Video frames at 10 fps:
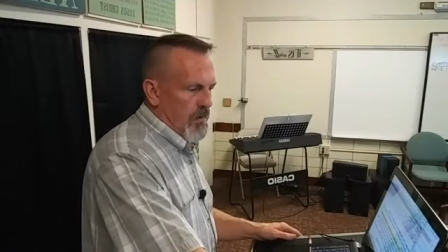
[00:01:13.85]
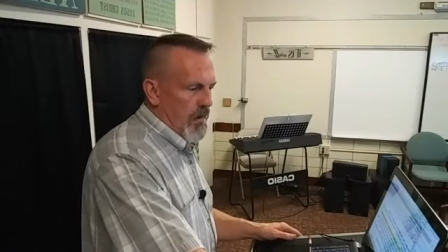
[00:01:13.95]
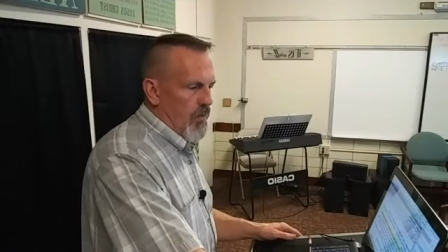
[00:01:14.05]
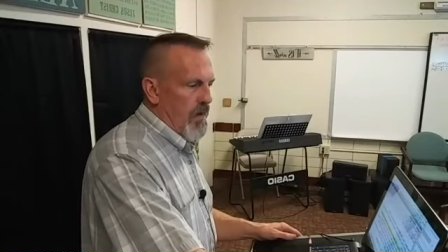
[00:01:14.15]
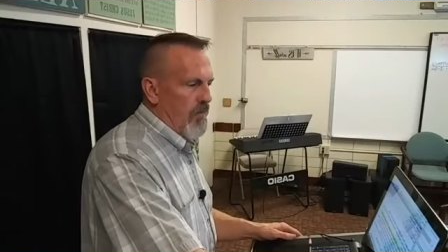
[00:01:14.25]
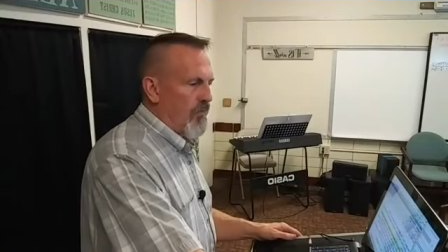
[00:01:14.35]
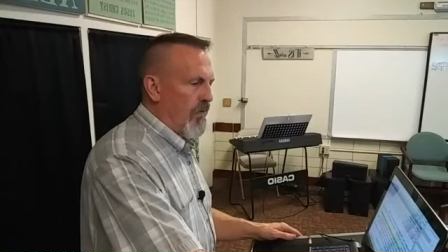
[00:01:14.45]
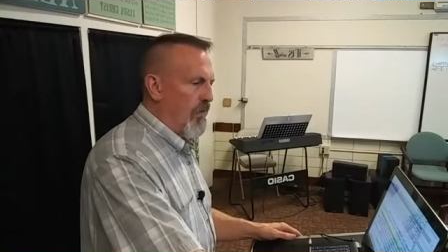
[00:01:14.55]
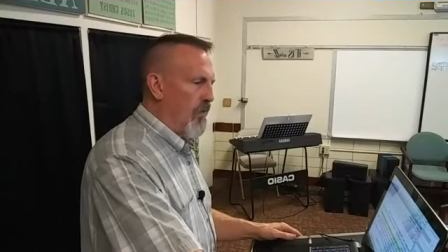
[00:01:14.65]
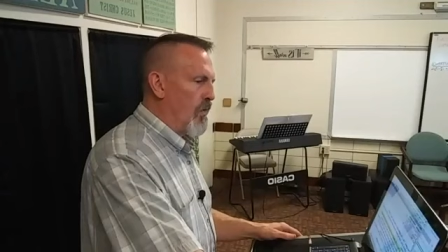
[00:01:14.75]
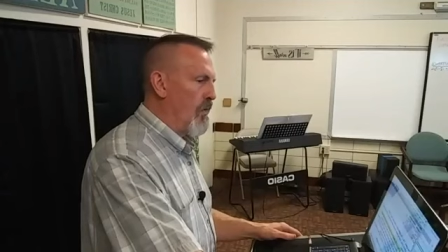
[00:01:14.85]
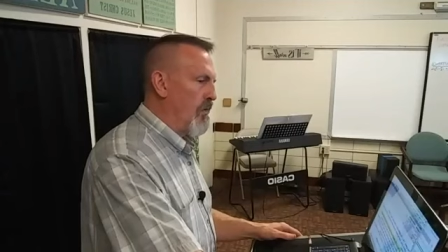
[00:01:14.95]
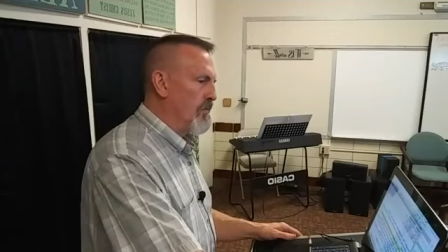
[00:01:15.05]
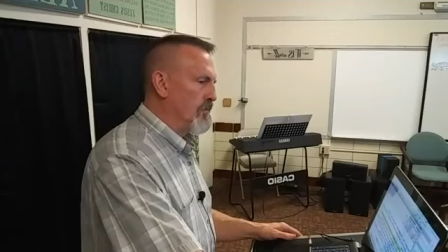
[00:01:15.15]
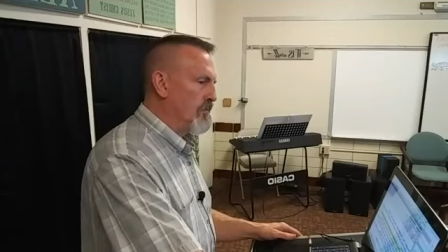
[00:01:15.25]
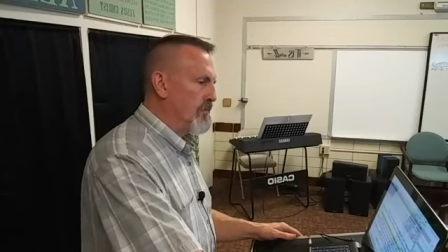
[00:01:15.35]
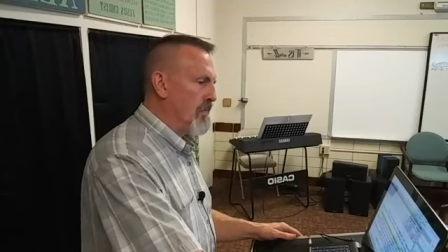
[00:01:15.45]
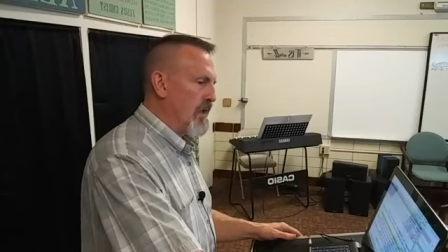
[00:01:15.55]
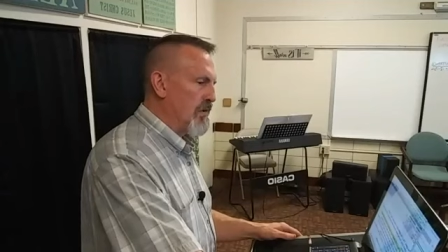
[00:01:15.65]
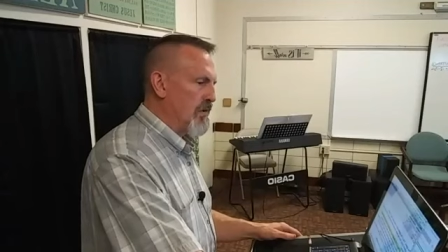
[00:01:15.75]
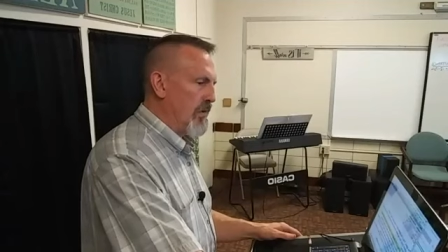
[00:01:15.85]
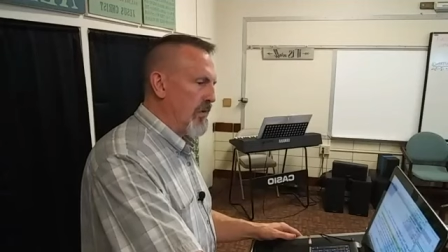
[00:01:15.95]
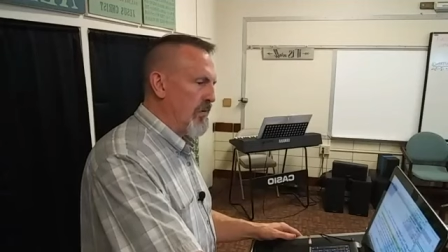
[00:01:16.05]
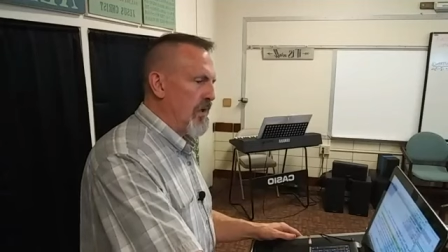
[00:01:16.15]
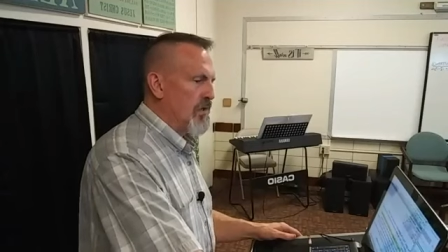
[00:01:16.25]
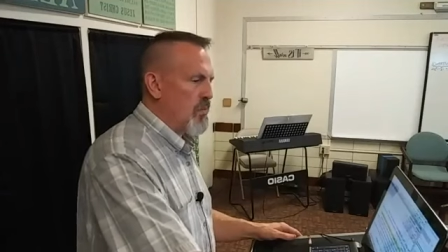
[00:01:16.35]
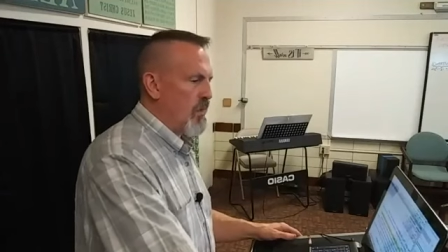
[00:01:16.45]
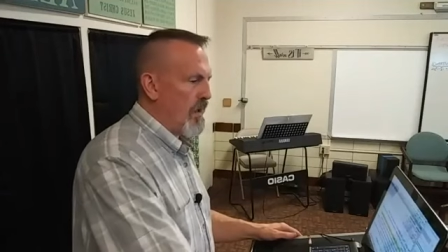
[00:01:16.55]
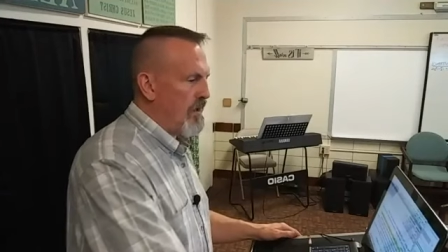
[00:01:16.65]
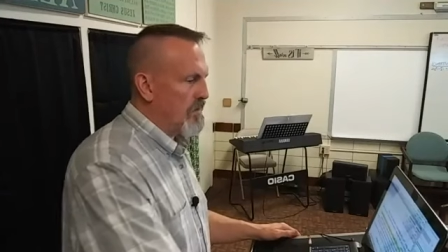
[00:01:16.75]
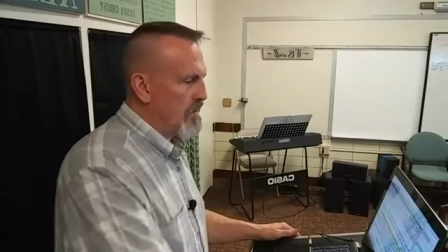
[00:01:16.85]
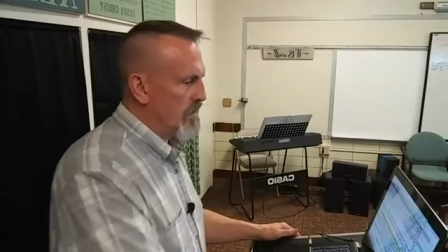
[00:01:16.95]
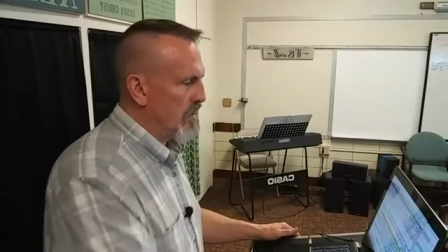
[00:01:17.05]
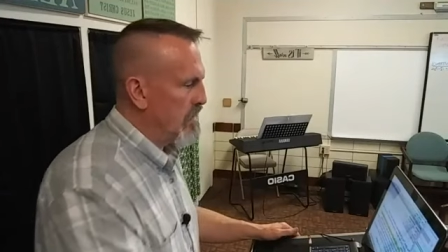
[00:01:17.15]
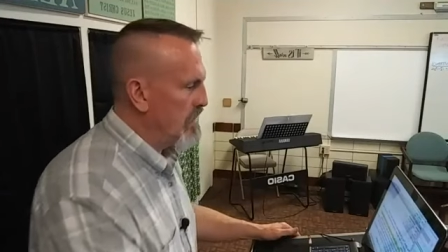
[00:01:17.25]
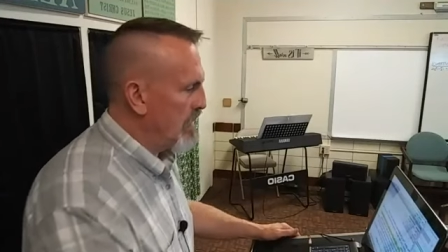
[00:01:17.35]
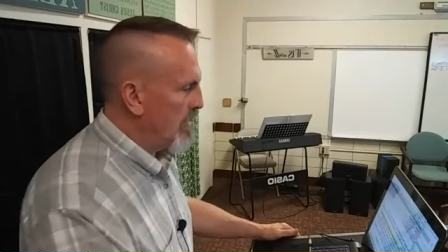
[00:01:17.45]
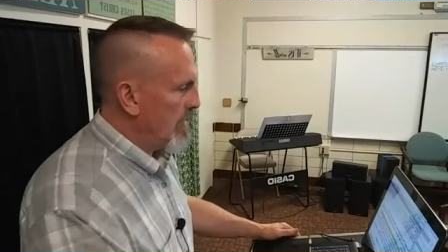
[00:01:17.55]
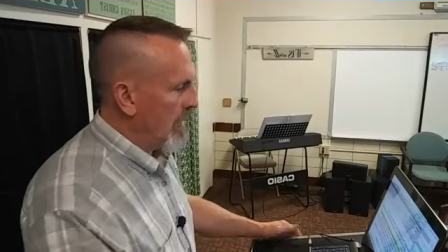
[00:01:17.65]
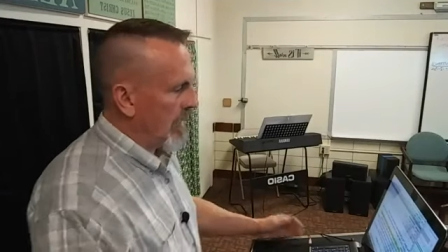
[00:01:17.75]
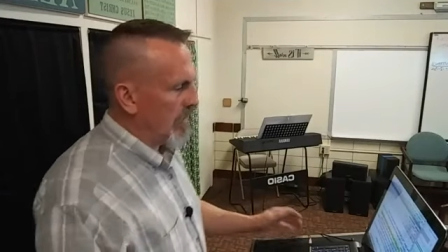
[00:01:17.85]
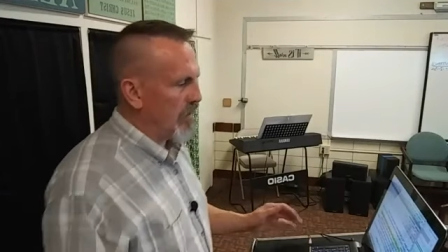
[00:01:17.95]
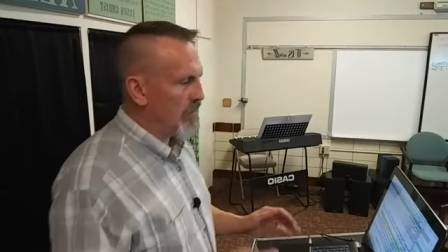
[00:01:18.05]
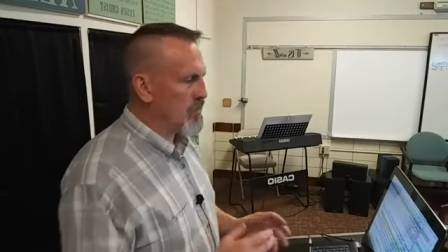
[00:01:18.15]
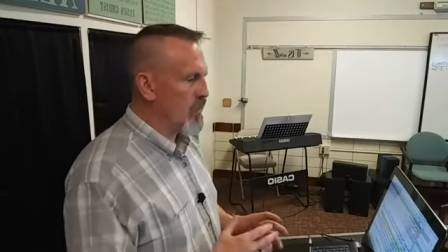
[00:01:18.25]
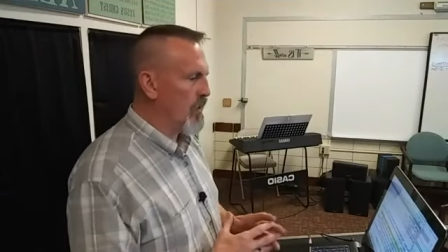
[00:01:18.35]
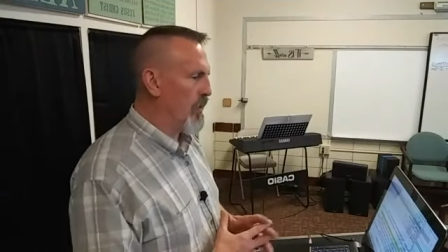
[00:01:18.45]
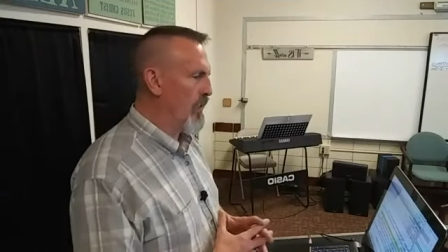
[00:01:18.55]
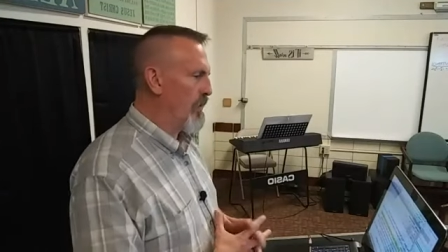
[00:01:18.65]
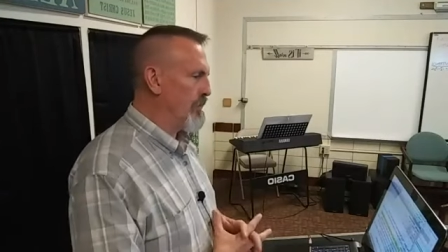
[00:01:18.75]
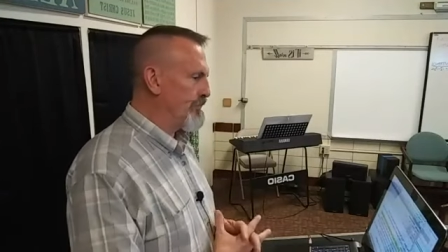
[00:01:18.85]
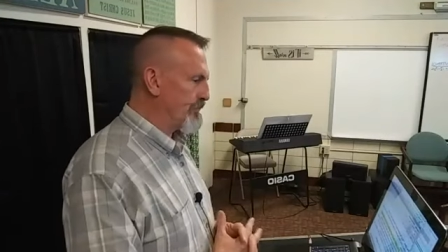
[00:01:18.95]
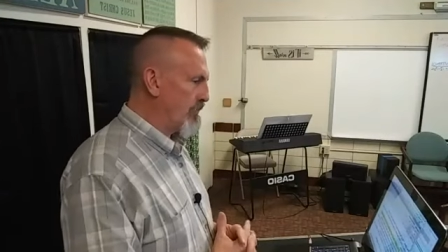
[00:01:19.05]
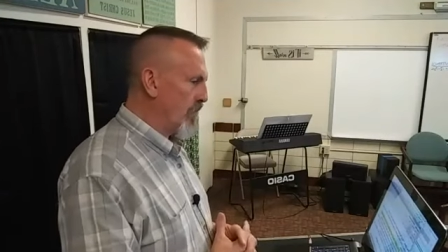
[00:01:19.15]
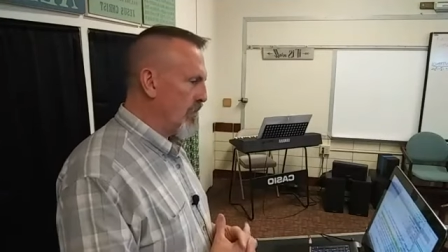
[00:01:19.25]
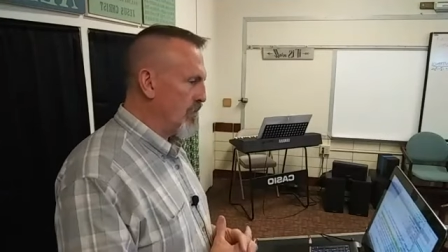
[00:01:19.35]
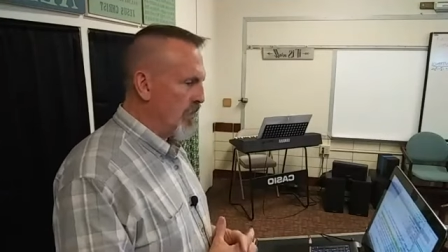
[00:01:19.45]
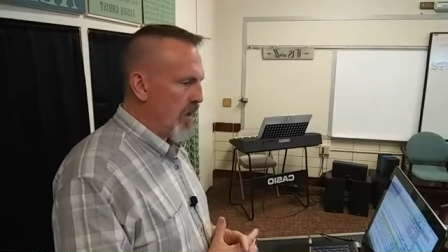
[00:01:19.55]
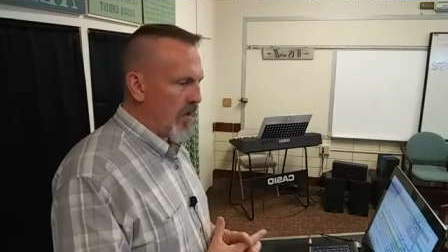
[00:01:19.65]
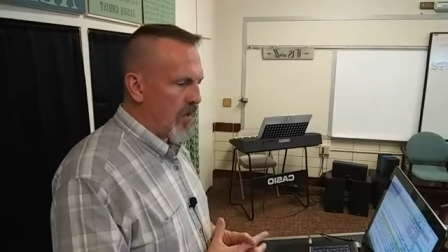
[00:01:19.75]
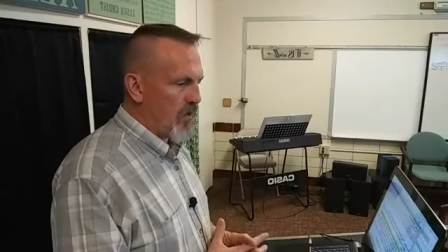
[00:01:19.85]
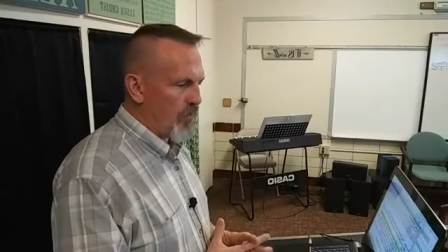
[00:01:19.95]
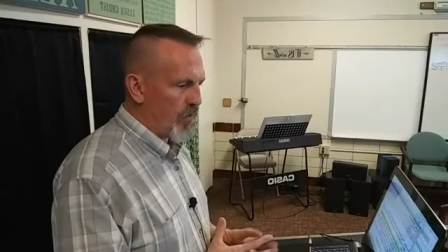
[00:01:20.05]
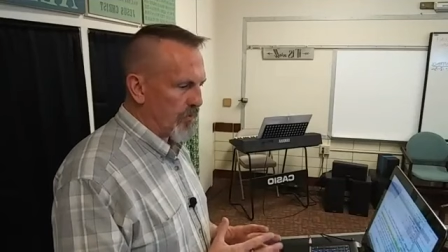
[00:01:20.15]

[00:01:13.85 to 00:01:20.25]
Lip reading: I wait for the Lord, my soul does wait, and in his word do I hope.